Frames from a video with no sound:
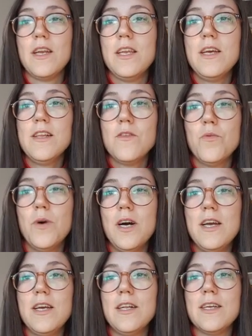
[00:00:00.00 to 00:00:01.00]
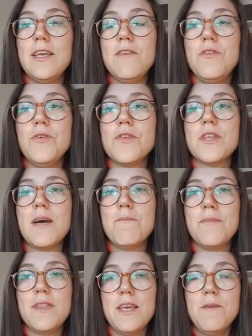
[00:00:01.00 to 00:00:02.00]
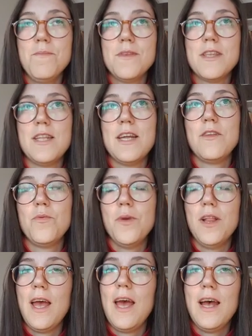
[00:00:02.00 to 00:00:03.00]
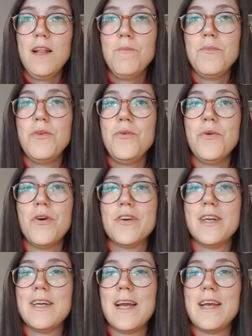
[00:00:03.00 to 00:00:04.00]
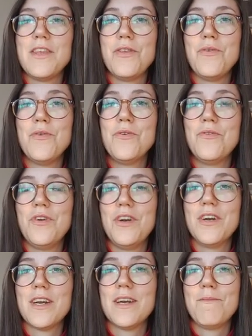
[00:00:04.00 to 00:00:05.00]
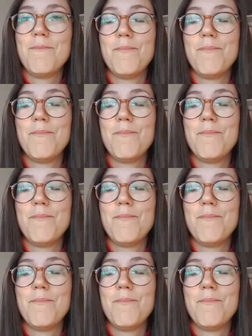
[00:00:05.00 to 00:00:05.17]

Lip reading: That's why I'll give you some tips that will help you organize your work.